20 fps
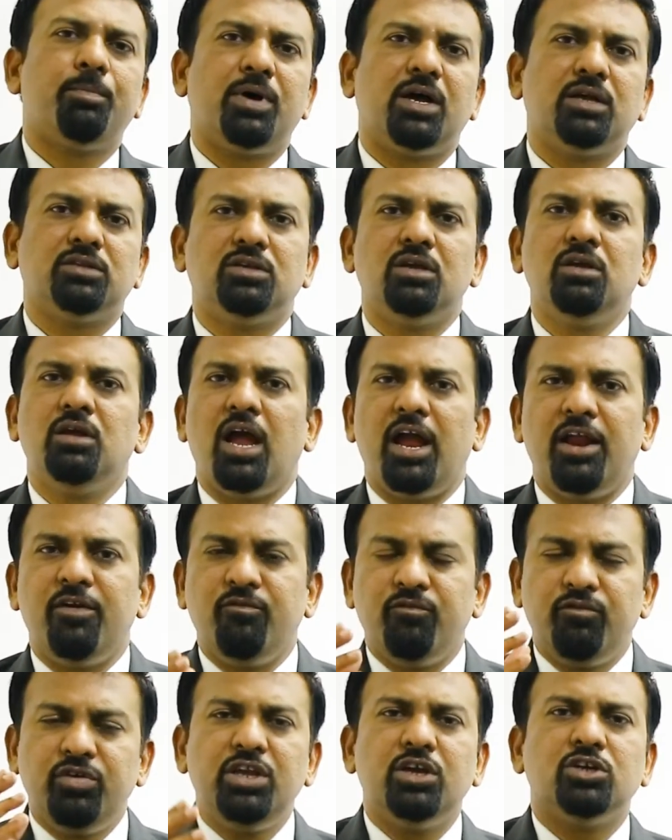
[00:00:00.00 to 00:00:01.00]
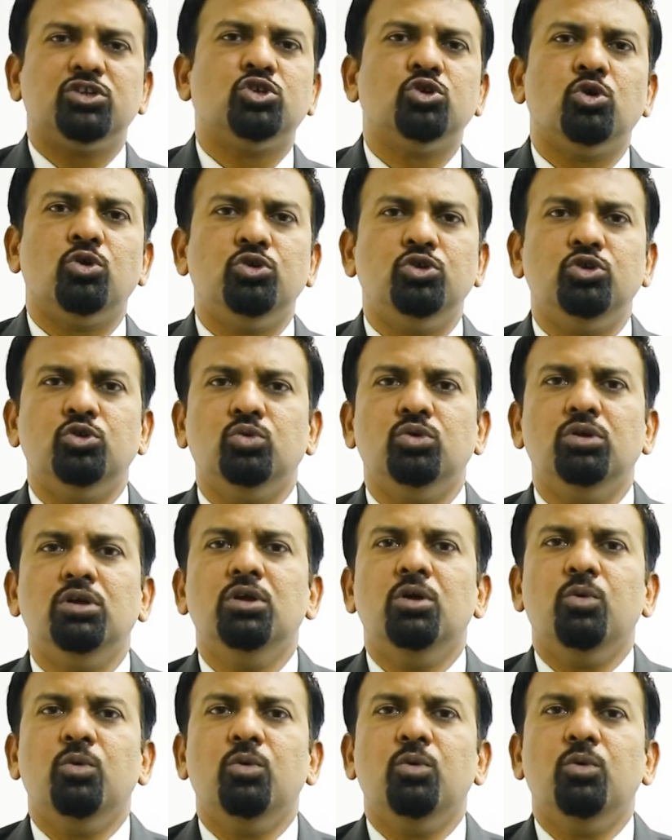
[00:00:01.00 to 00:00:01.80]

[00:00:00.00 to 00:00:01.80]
us and we assure you